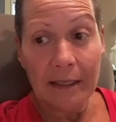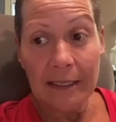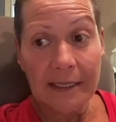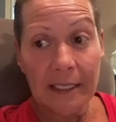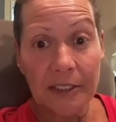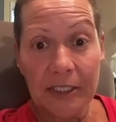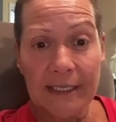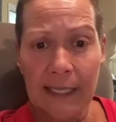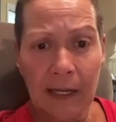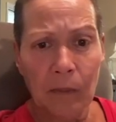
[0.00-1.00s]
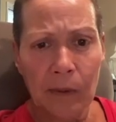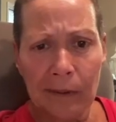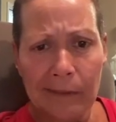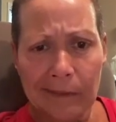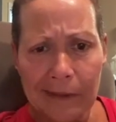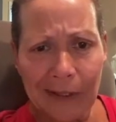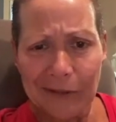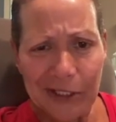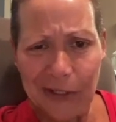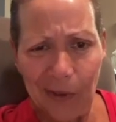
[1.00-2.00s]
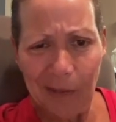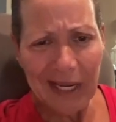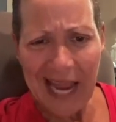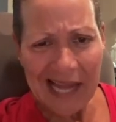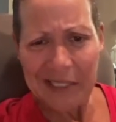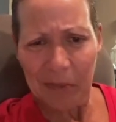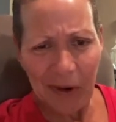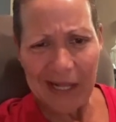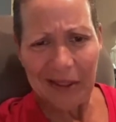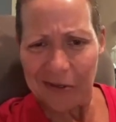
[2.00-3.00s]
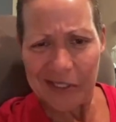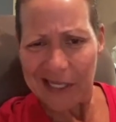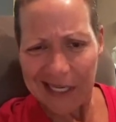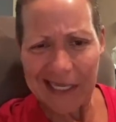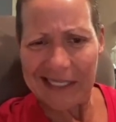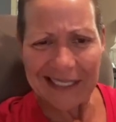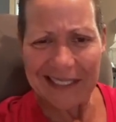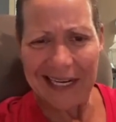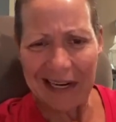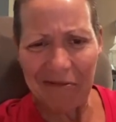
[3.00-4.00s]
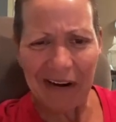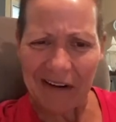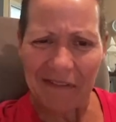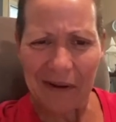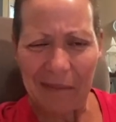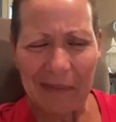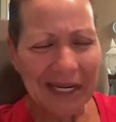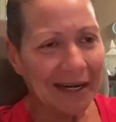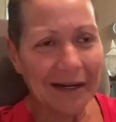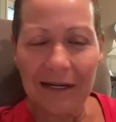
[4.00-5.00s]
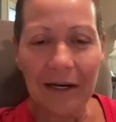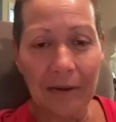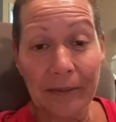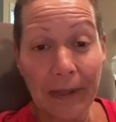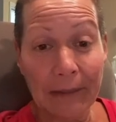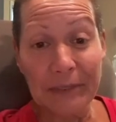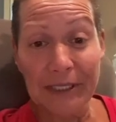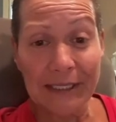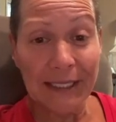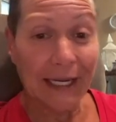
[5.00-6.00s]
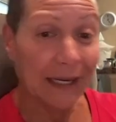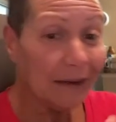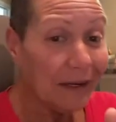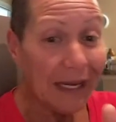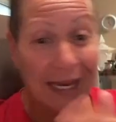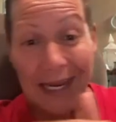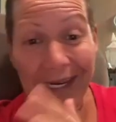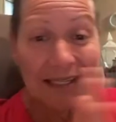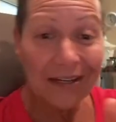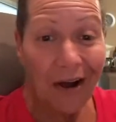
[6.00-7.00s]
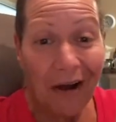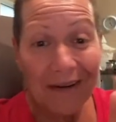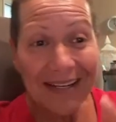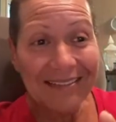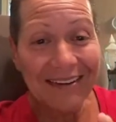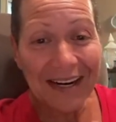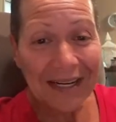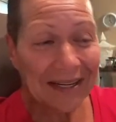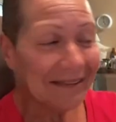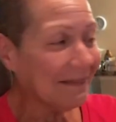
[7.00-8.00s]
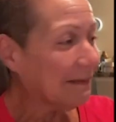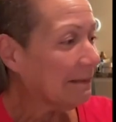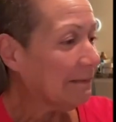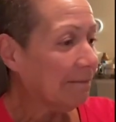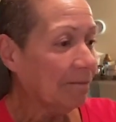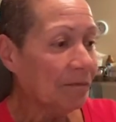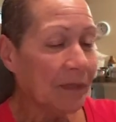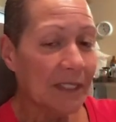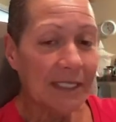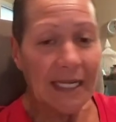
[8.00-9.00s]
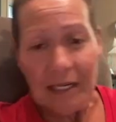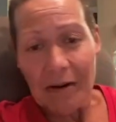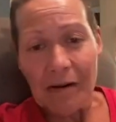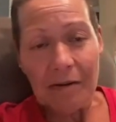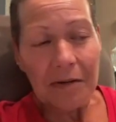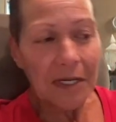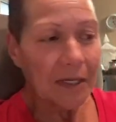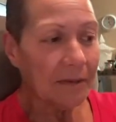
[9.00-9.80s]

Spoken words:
instead of just saying, well, don't you normally aspirate those things and get rid of them? And no, I'm just like heeing and hawing, right? She's like, no, you